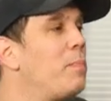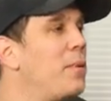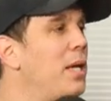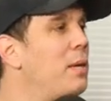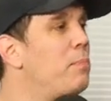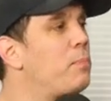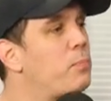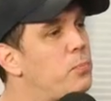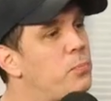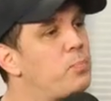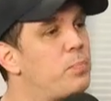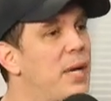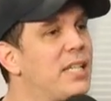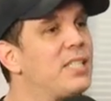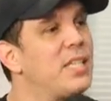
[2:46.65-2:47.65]
be
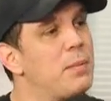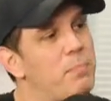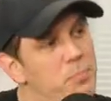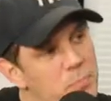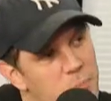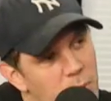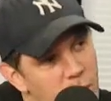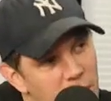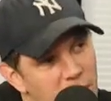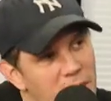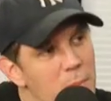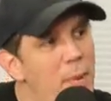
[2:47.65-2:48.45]
basically put on the